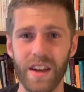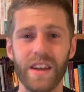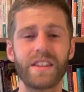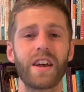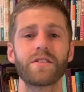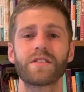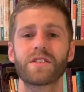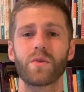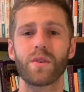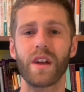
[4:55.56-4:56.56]
He tells a
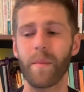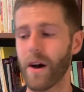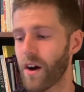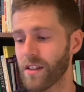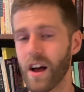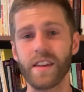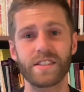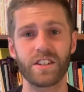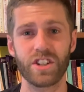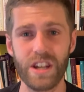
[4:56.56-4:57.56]
story about a
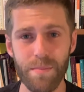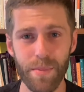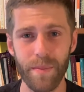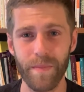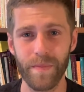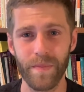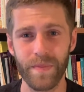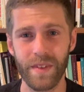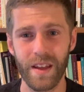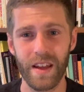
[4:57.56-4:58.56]
lost sheep.
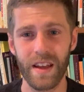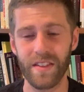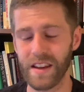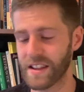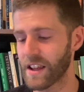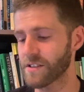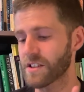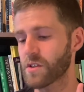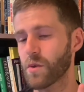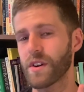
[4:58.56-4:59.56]
Then he tells a
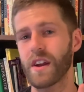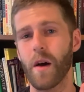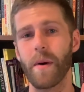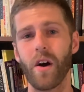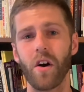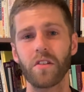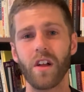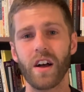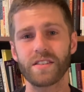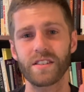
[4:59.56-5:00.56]
story about a
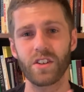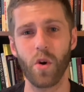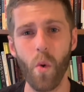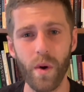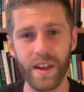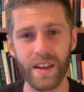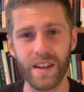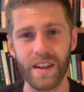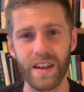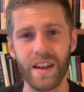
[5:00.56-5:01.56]
lost coin.
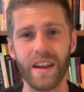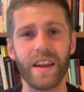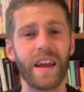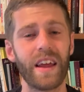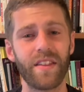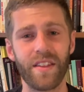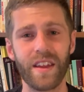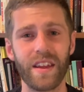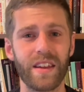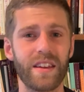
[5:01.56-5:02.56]
And
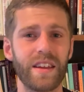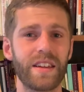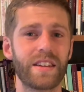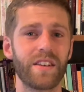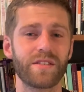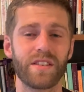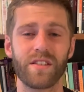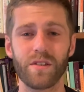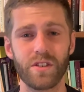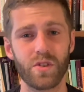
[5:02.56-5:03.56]
then he tells the
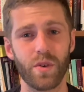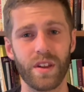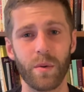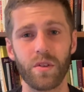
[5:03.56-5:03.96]
third story that we're